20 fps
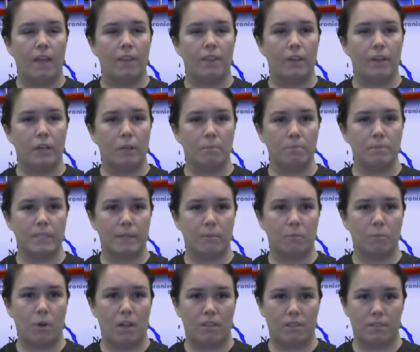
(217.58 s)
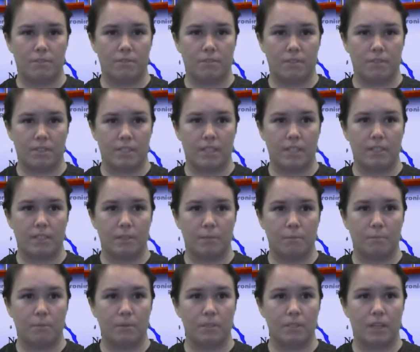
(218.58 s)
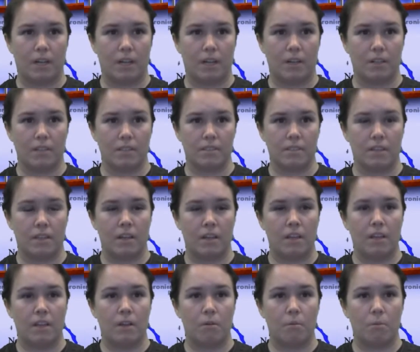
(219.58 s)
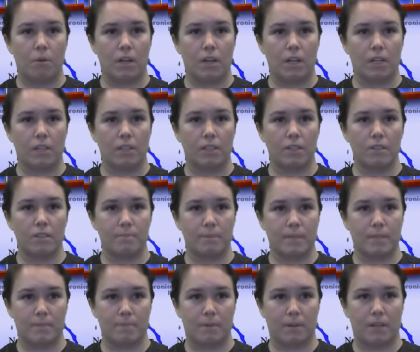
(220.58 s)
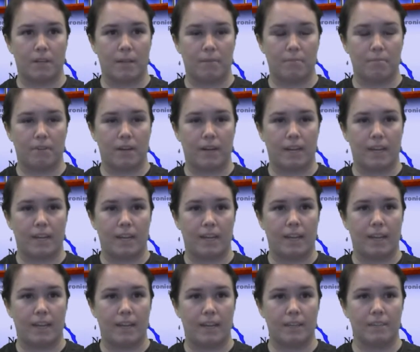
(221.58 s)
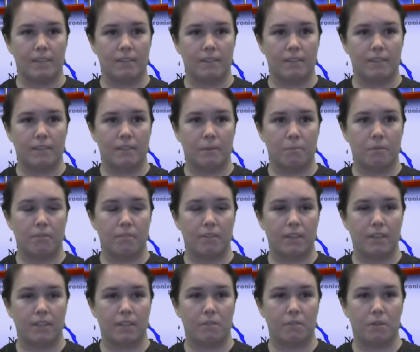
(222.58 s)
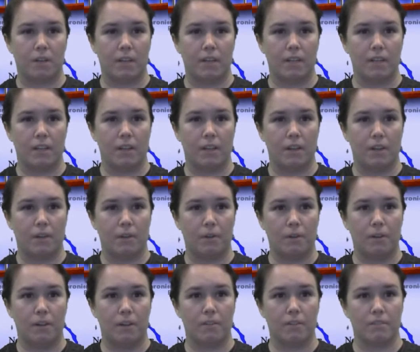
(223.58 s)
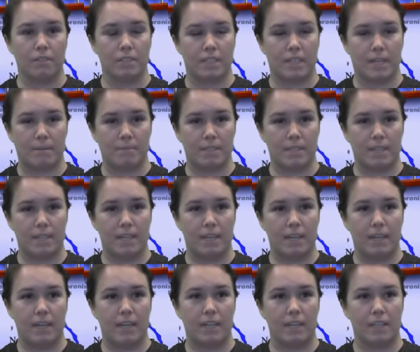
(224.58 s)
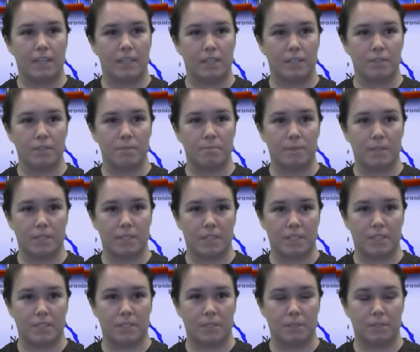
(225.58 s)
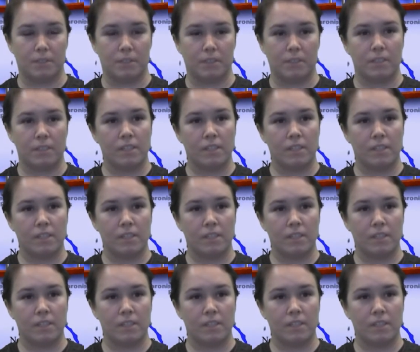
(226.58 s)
The home team Wallace Rose Hill Bulldogs won a close baseball game Friday night, prevailing 1 0 over James Kenan in a close pitching duel.